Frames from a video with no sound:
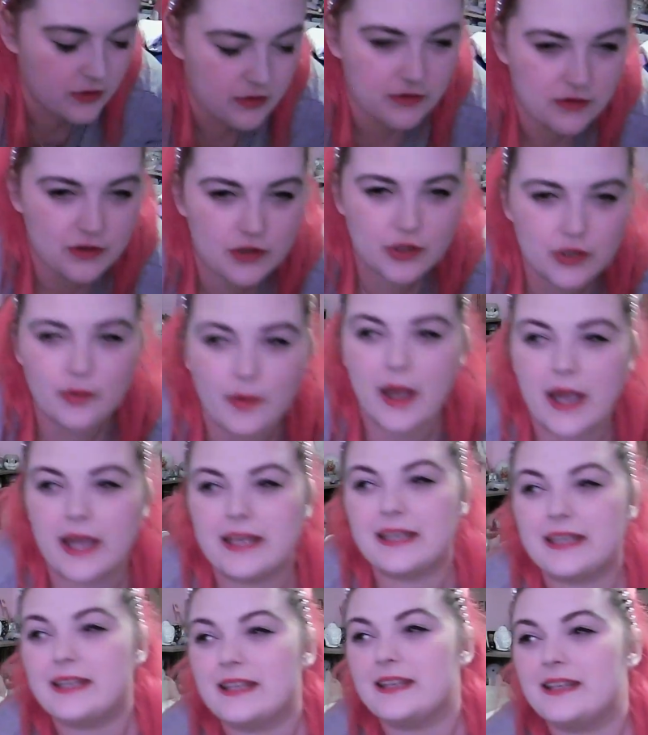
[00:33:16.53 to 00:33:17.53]
Do I
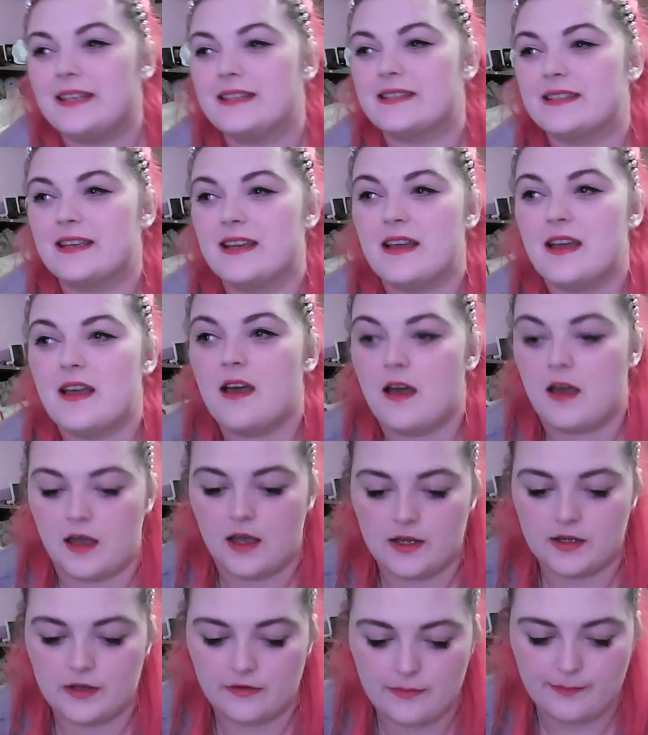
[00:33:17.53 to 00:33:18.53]
need
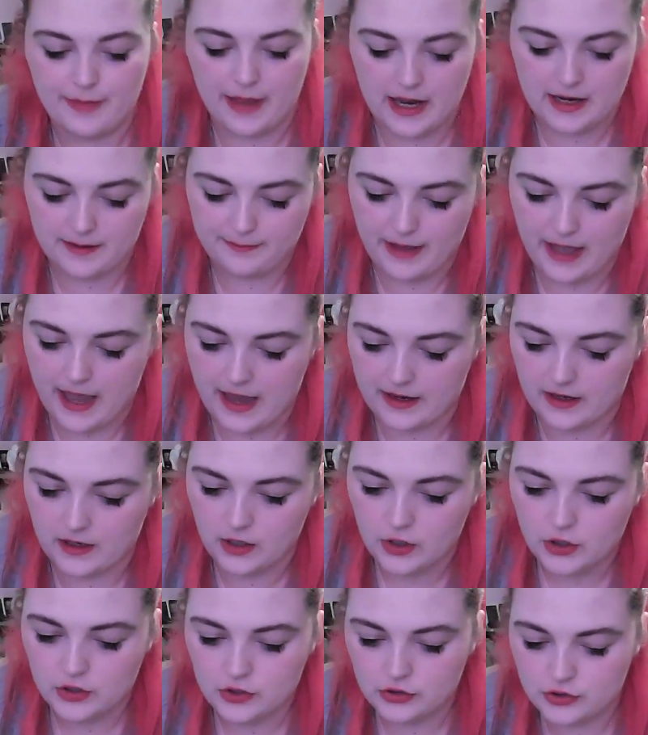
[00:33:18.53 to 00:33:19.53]
another backpack?
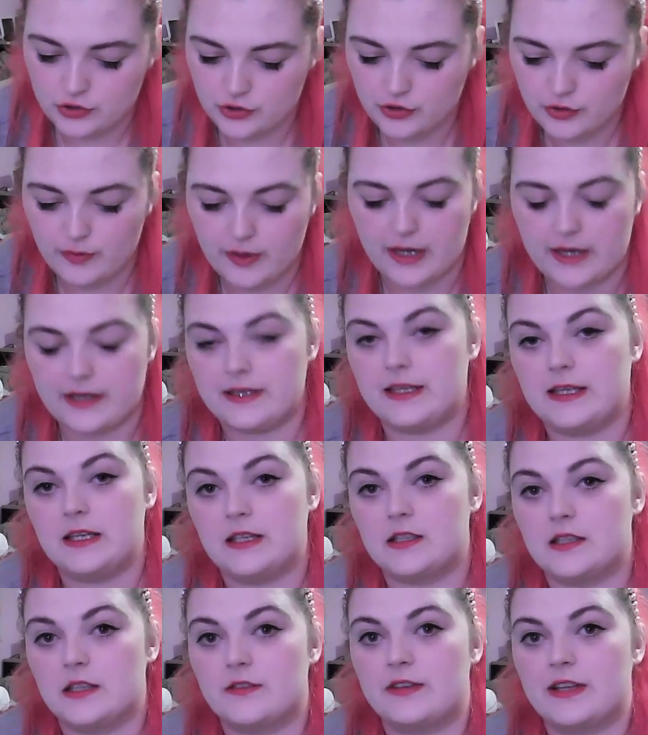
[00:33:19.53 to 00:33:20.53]
Do I need
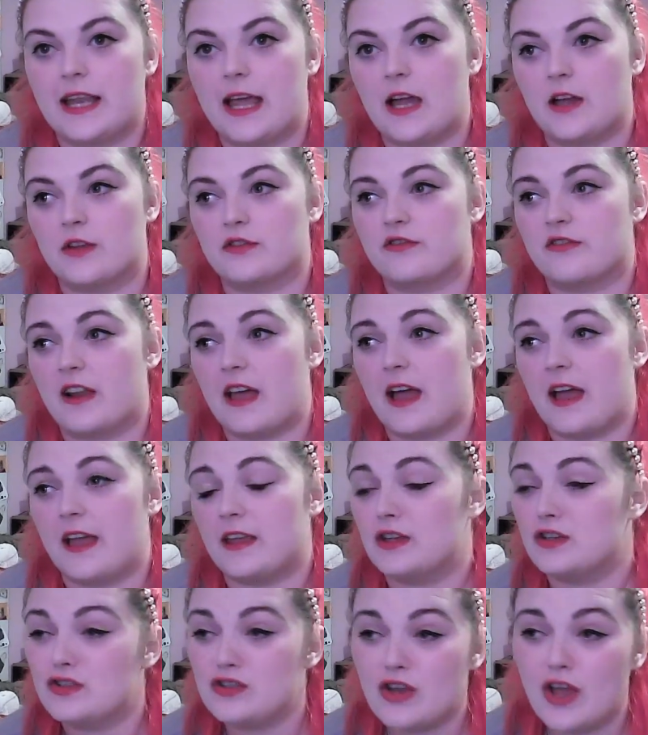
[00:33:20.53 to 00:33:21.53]
another lounge fly?
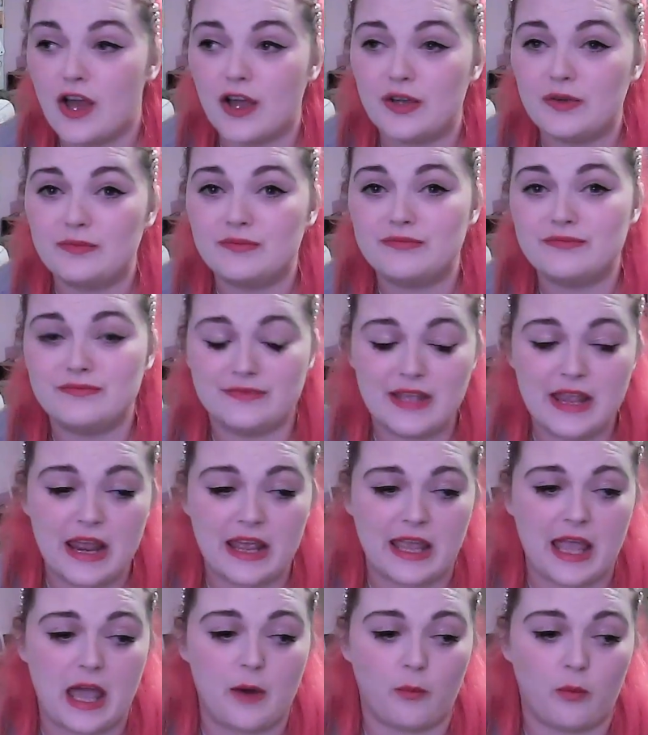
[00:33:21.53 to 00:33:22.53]
No. Did I
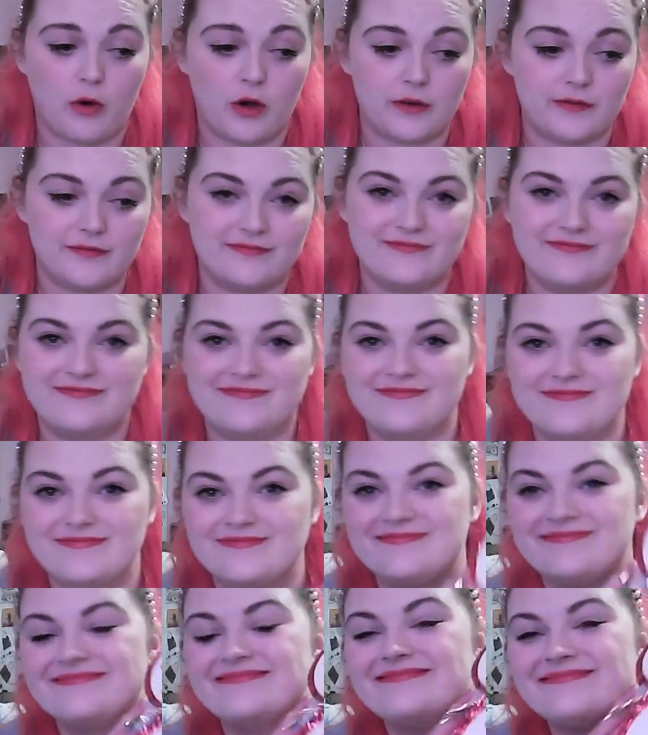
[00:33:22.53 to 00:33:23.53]
get one?
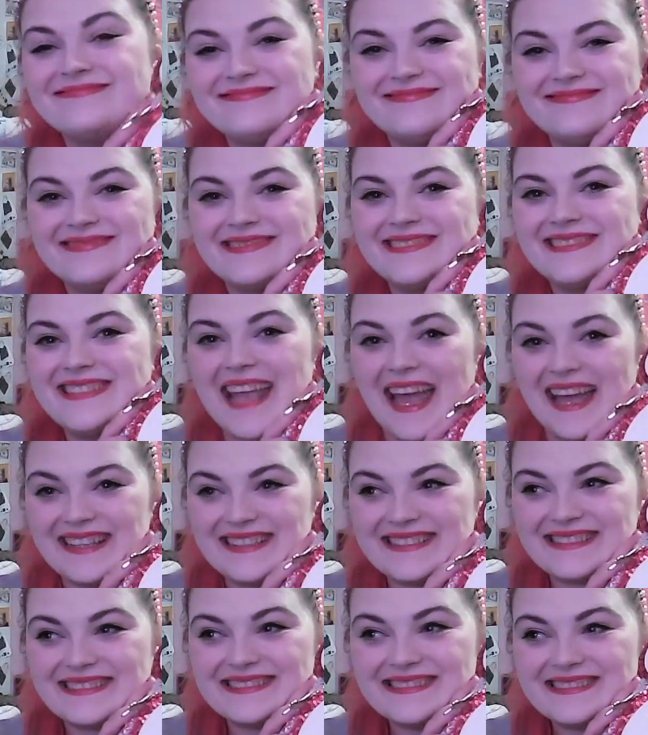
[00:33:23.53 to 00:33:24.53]
Yes.
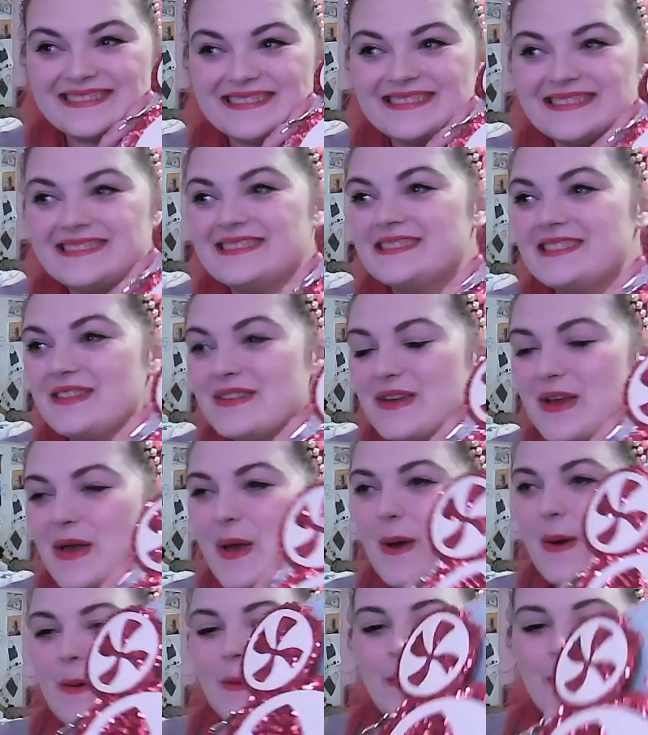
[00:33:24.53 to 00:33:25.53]

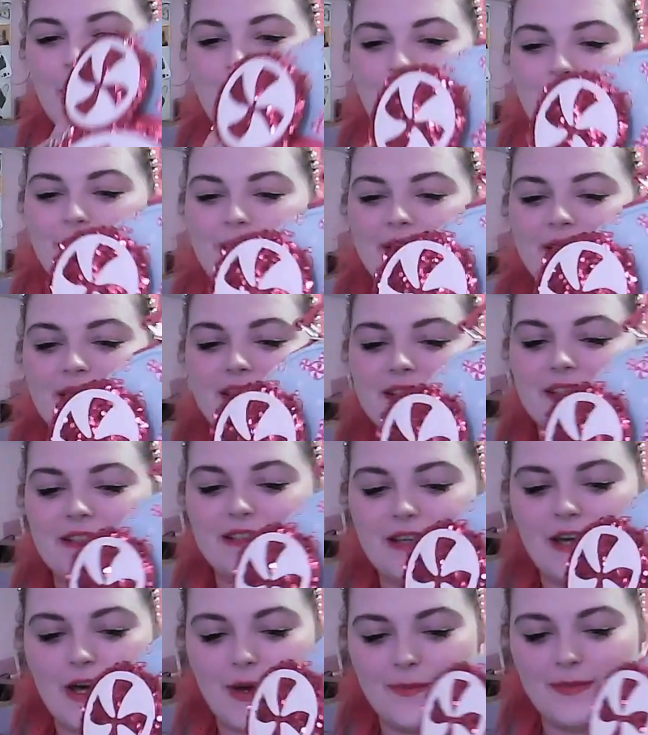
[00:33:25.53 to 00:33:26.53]
Oh my god, I
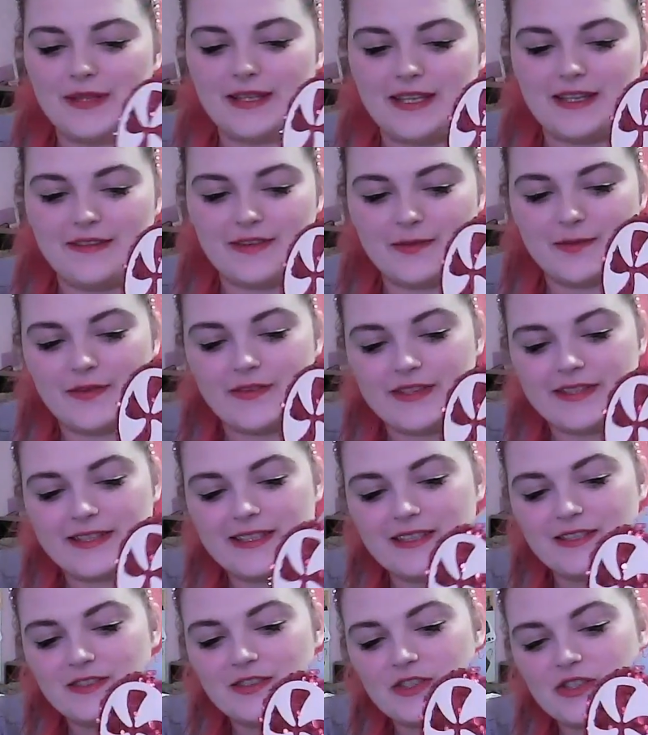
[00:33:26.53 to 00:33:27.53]
can't believe it, with its
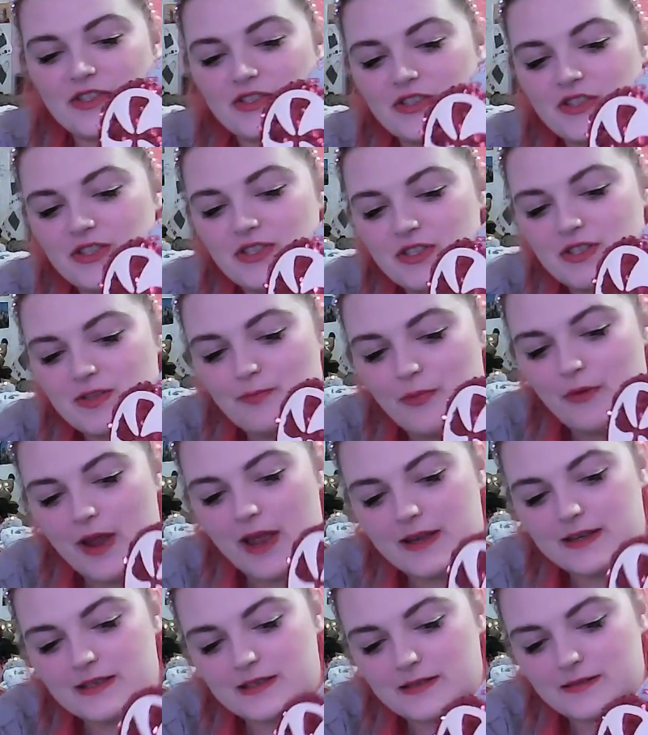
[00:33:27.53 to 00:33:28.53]
little gingerbread
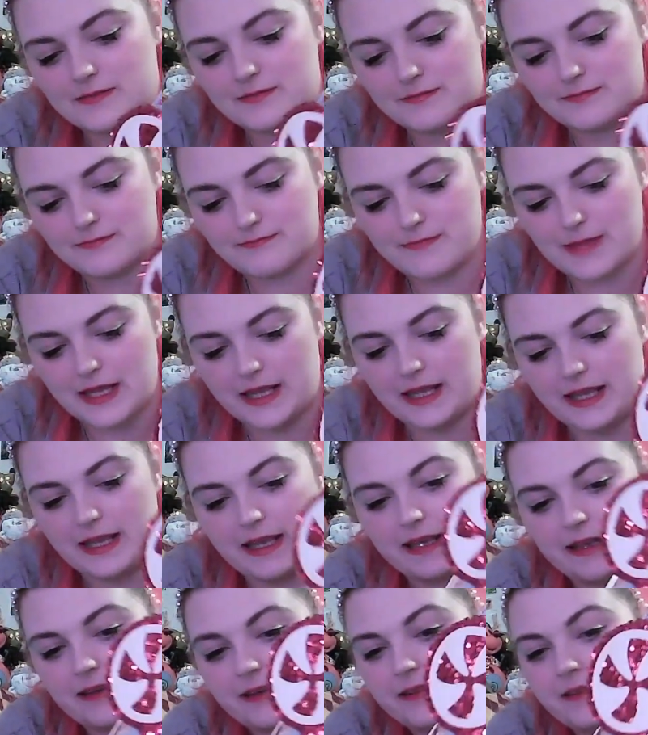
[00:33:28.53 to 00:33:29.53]

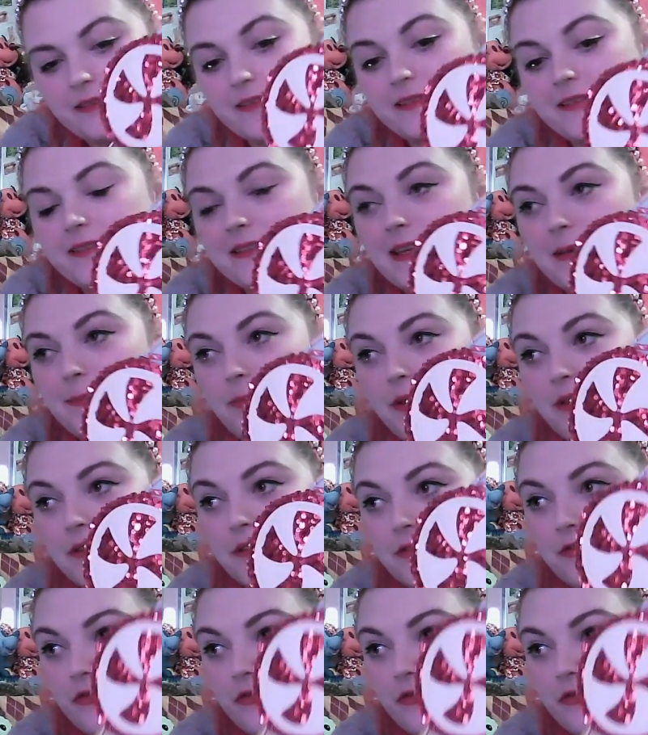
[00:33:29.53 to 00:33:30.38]
Mickey zip on the